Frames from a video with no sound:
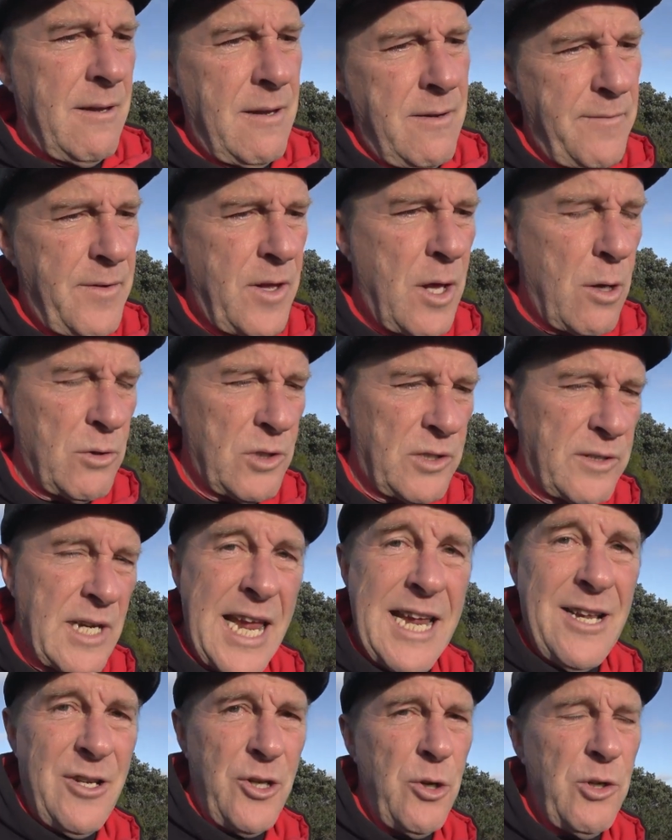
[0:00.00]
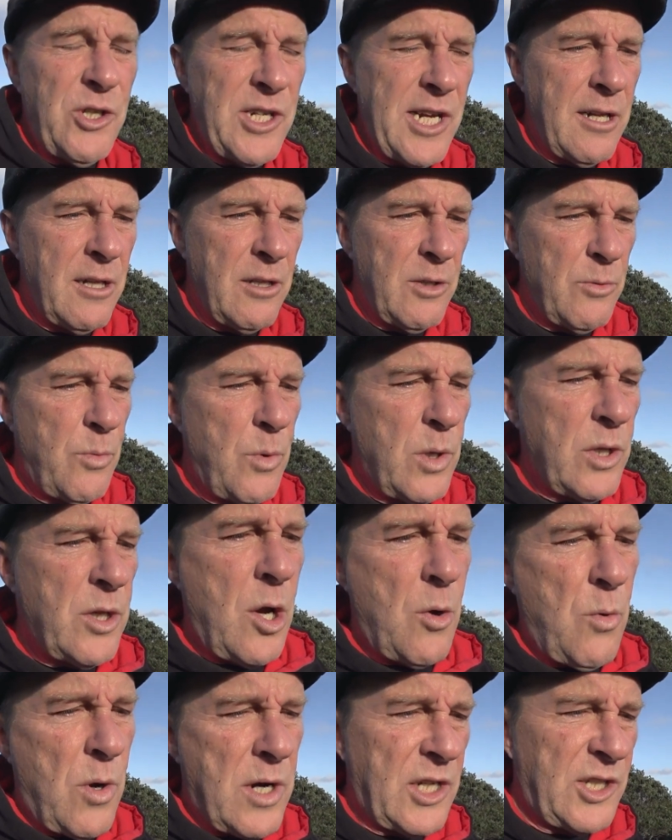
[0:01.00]
For those in New Zealand will
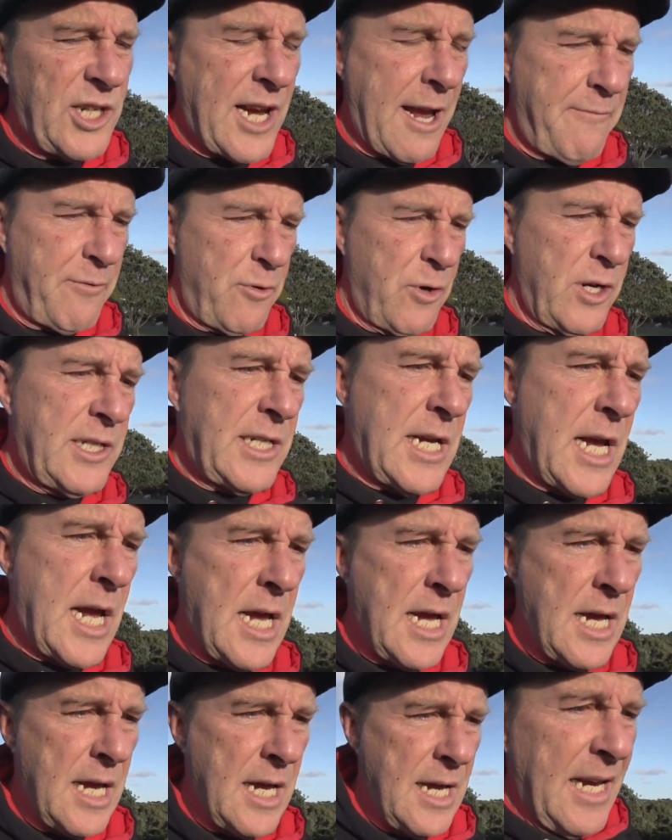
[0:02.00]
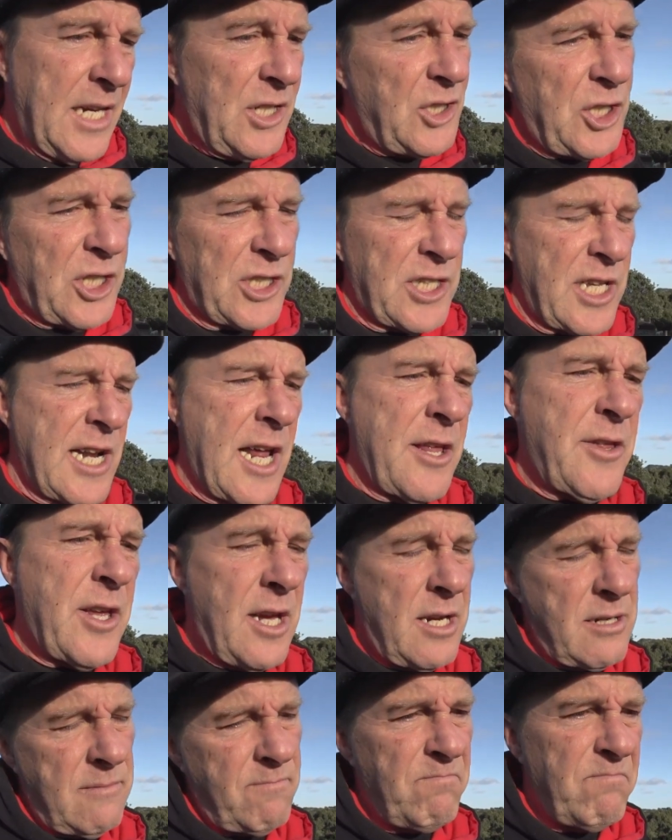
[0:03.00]
know what a Jaffa is. It's just
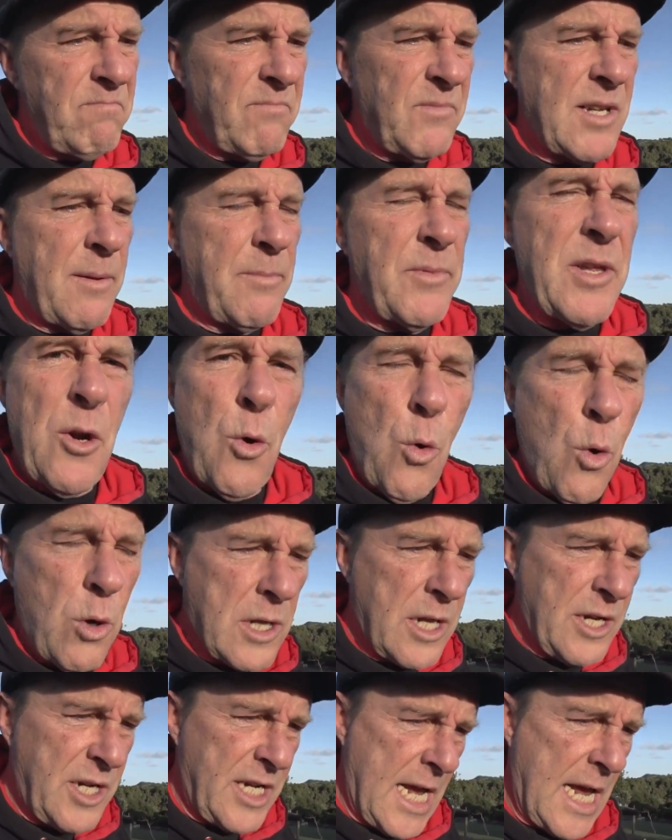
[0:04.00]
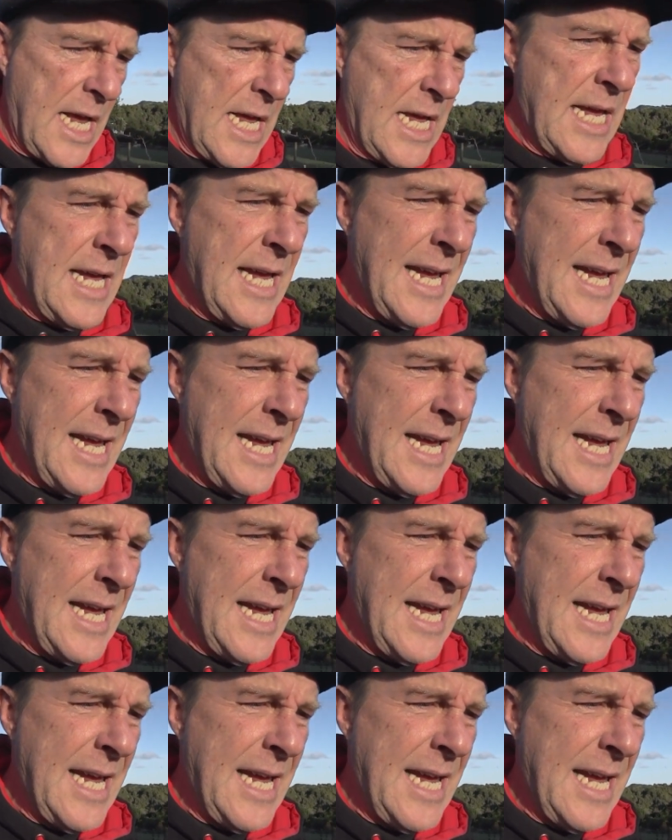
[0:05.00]
another something Aucklander.